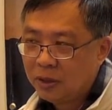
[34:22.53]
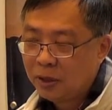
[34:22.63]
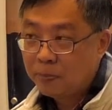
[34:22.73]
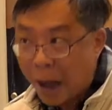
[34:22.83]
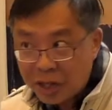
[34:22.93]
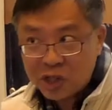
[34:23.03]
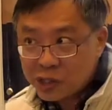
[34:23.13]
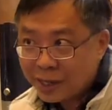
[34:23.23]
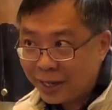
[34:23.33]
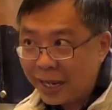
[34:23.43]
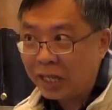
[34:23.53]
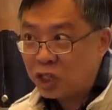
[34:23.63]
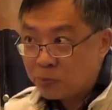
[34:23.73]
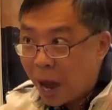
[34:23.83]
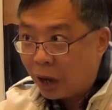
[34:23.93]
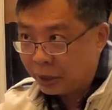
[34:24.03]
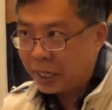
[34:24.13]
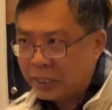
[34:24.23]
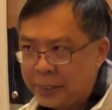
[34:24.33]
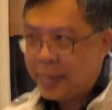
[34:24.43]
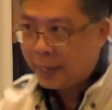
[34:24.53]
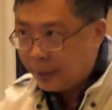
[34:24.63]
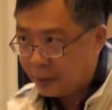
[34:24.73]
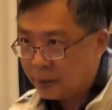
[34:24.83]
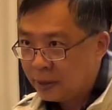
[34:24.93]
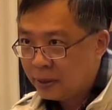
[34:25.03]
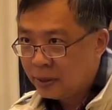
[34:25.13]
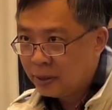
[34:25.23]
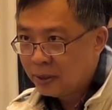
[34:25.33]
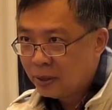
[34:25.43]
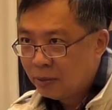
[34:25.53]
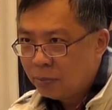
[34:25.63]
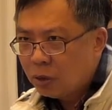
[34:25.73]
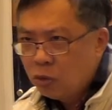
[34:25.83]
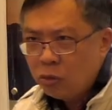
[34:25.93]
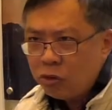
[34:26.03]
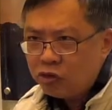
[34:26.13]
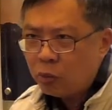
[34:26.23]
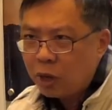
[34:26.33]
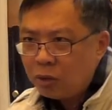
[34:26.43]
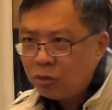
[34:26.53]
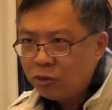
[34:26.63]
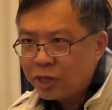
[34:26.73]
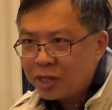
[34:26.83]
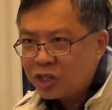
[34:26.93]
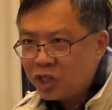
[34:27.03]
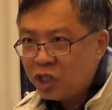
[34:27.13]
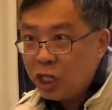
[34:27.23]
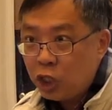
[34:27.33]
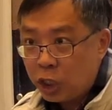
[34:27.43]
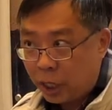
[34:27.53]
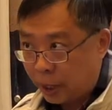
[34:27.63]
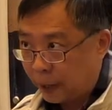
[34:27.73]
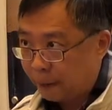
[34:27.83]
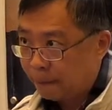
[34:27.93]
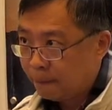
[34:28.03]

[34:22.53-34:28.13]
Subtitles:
The pastor can expound, can tell, but who is the one who does the teaching?